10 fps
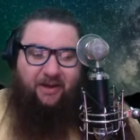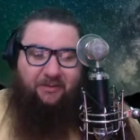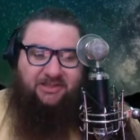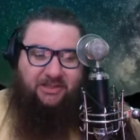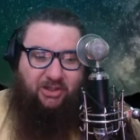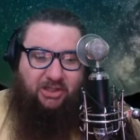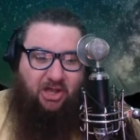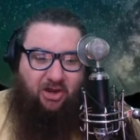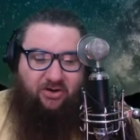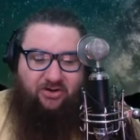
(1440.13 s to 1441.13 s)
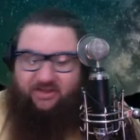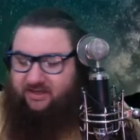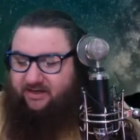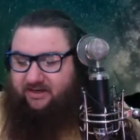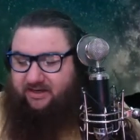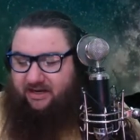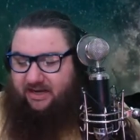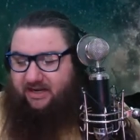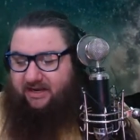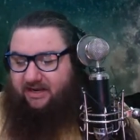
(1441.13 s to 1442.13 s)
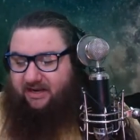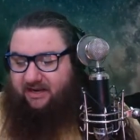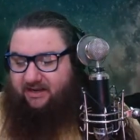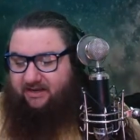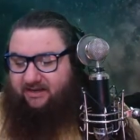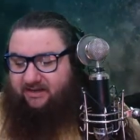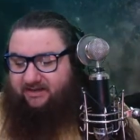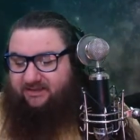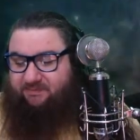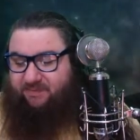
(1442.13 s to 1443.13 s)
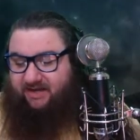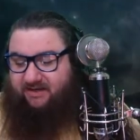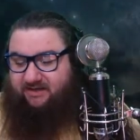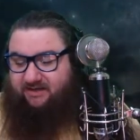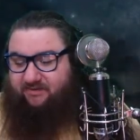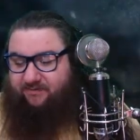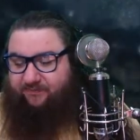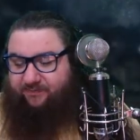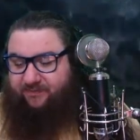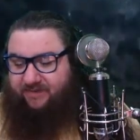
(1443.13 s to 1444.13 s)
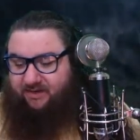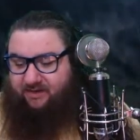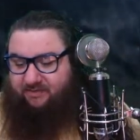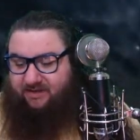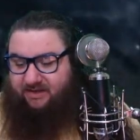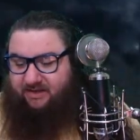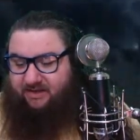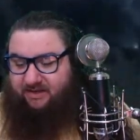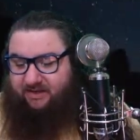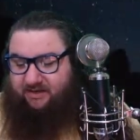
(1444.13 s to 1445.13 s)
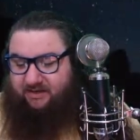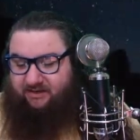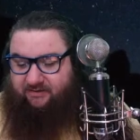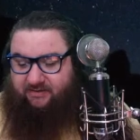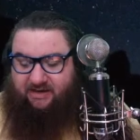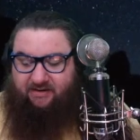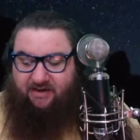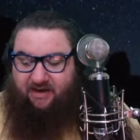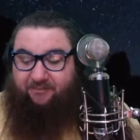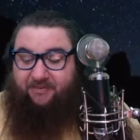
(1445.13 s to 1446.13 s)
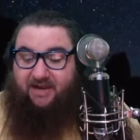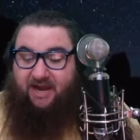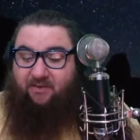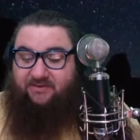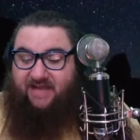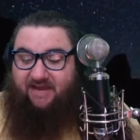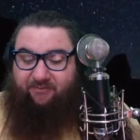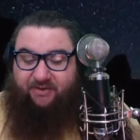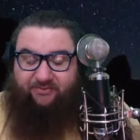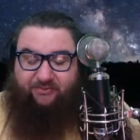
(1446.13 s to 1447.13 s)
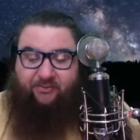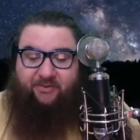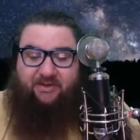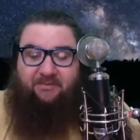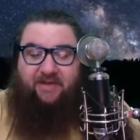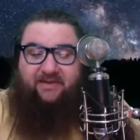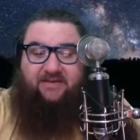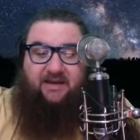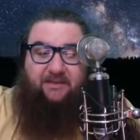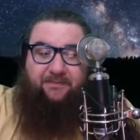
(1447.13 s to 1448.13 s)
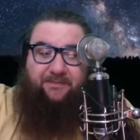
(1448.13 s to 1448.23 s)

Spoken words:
was a little longer than I expected it to be, and but I was halfway through with it by the time